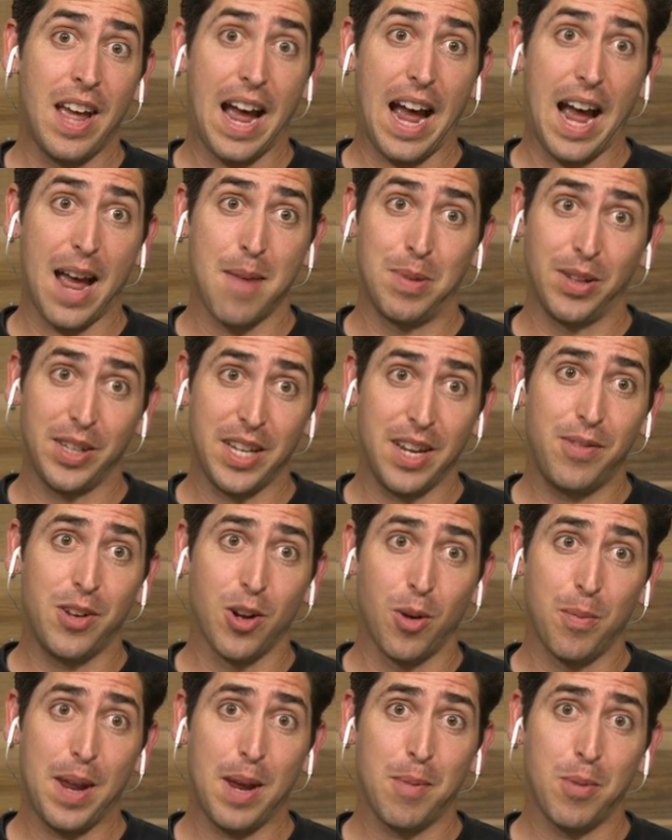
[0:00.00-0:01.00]
I believe
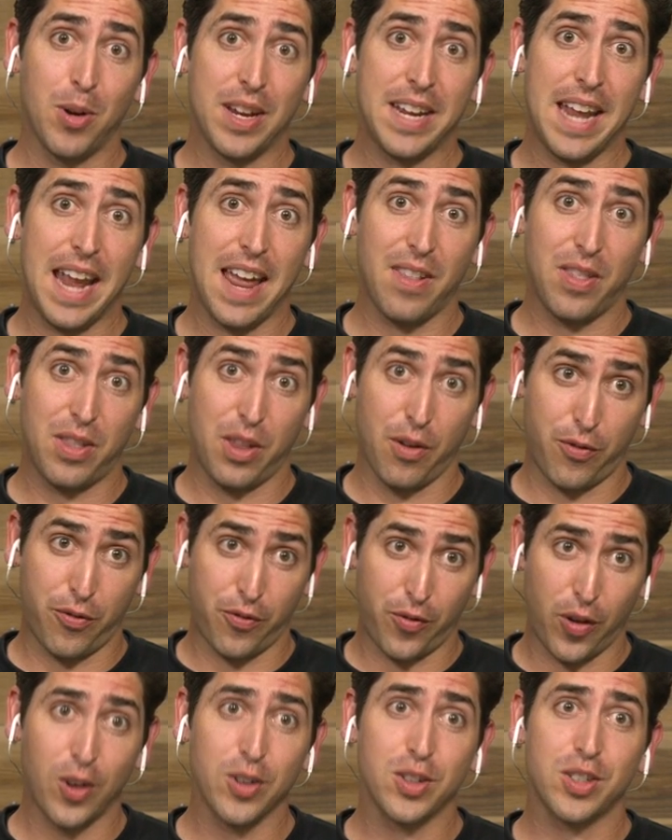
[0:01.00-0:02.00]
you'll be able to get the
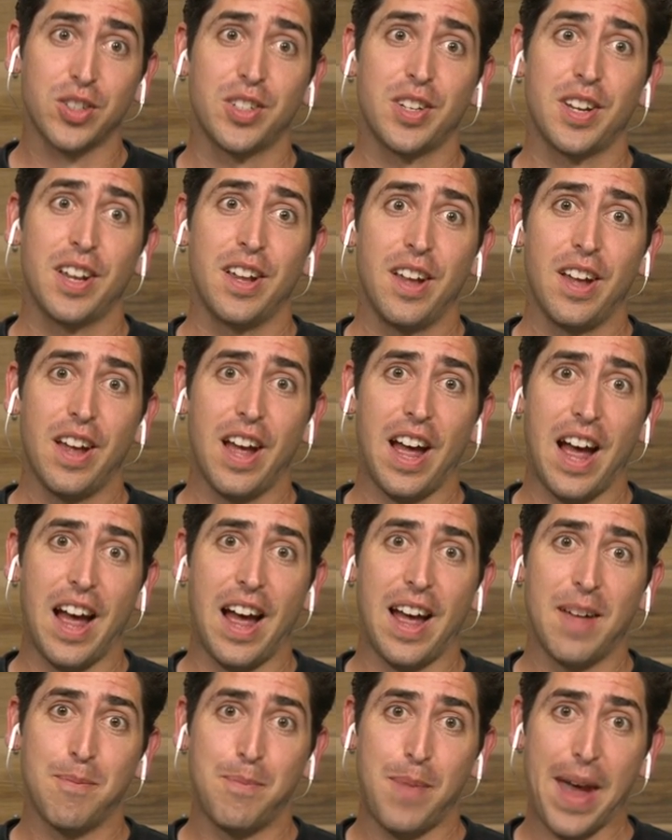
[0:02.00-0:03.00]
first
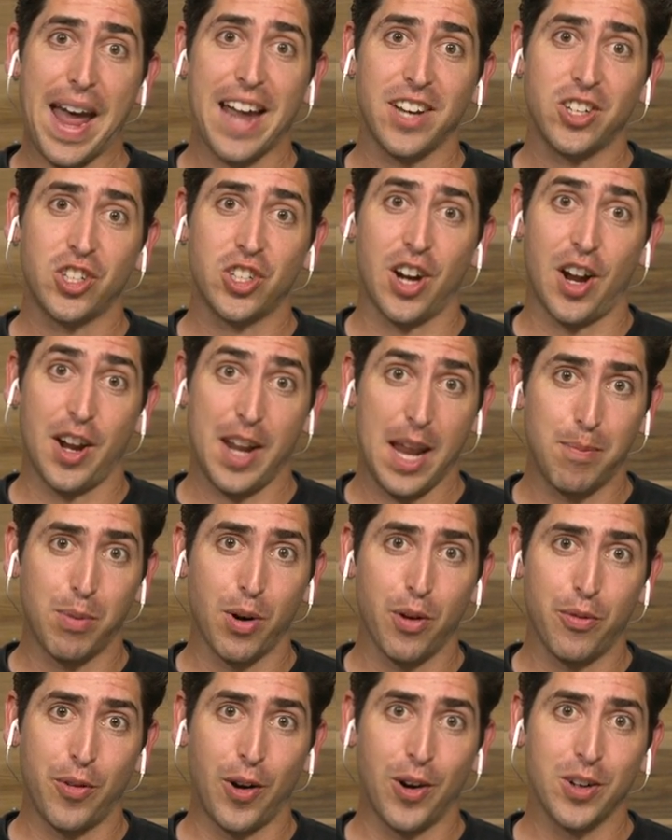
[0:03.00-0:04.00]
uh, batch on
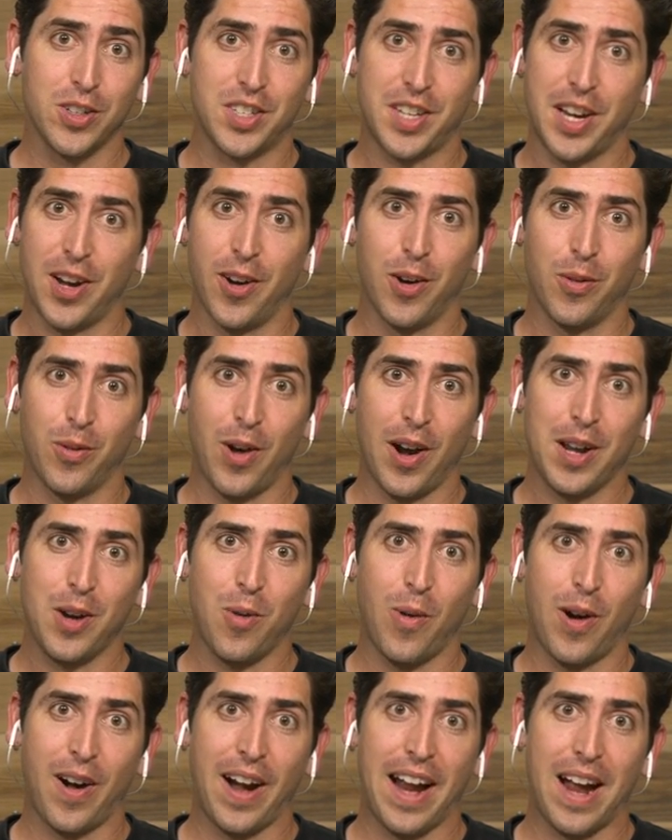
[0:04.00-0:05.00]
April 1st here at Running
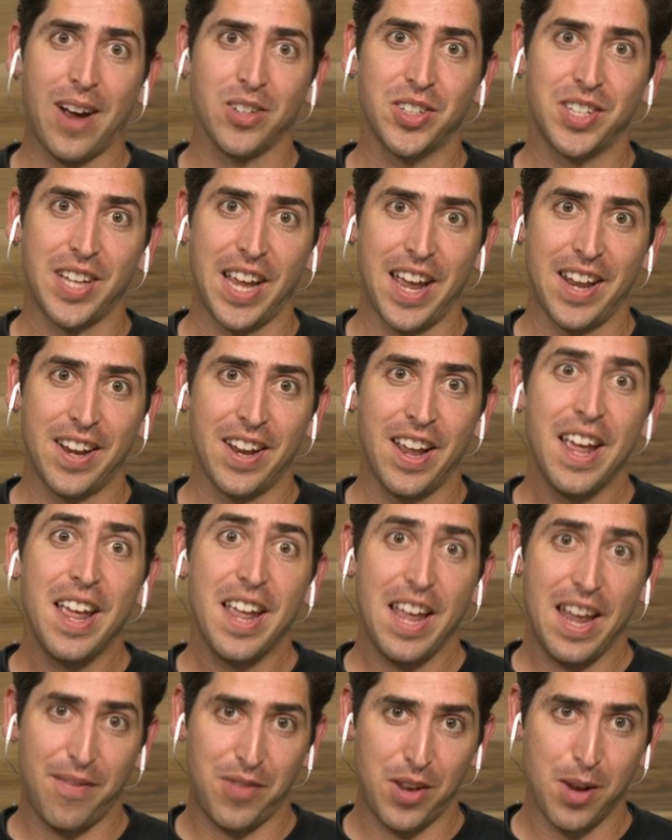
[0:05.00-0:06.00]
Warehouse. And
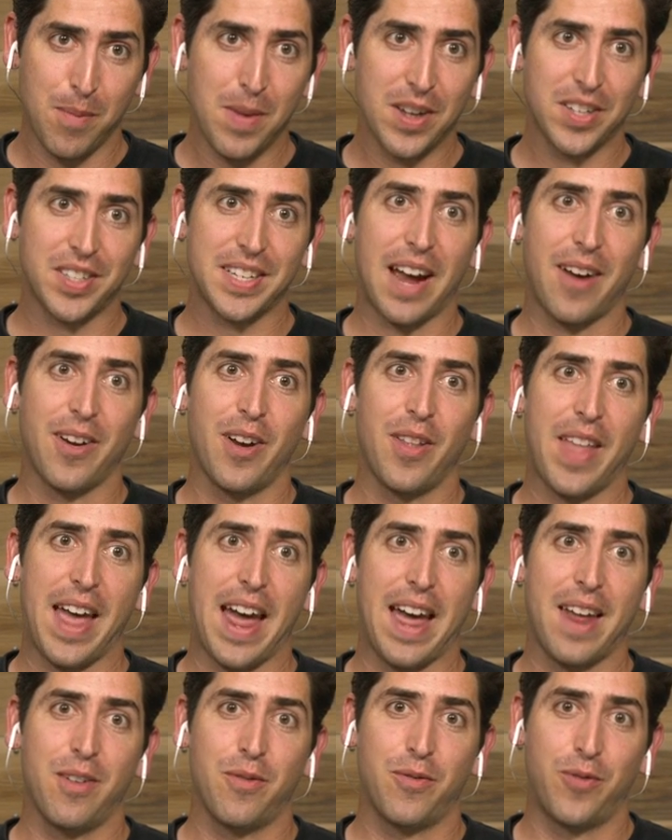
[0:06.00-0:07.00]
if you miss out on
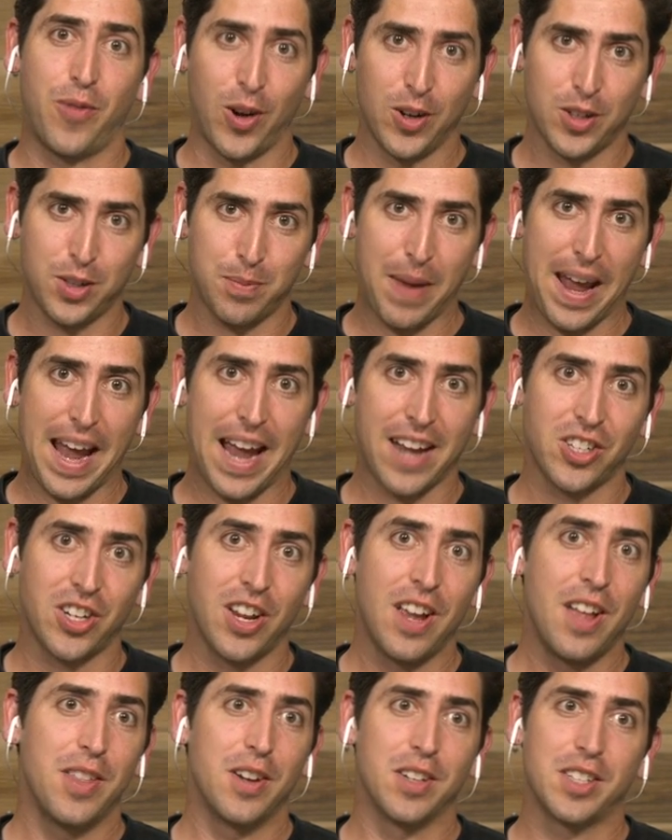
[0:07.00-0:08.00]
that first batch,
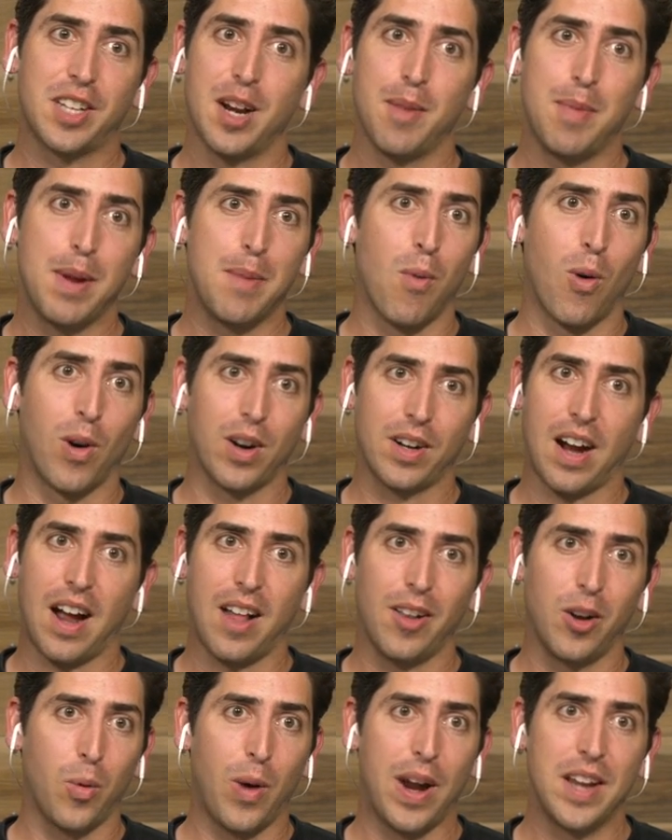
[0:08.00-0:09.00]
there's going to be more
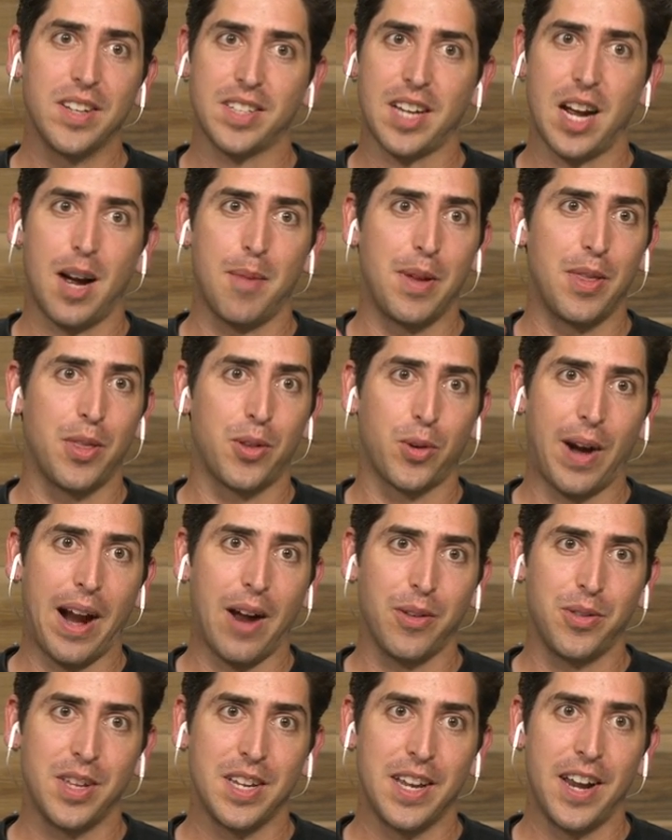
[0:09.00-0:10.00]
colorways coming
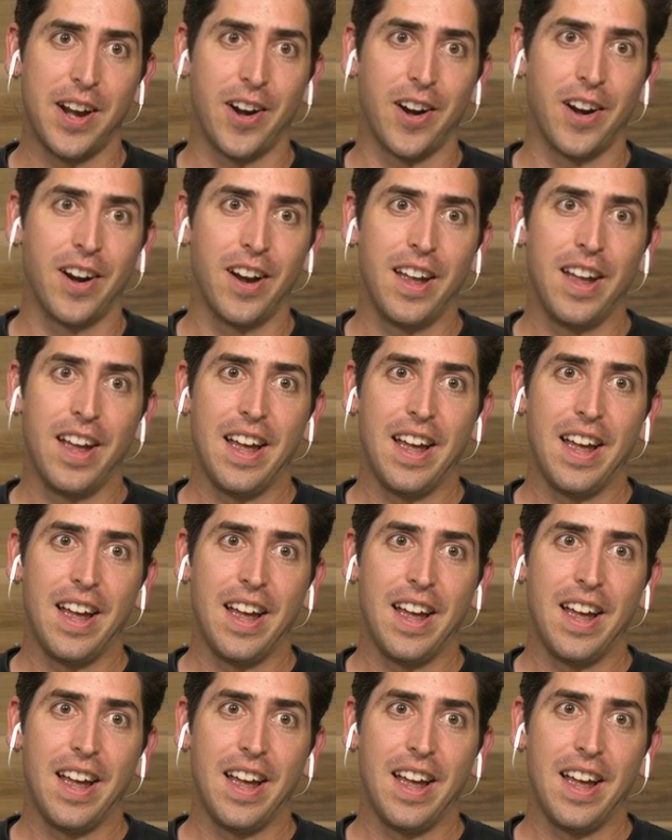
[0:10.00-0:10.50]
throughout the year.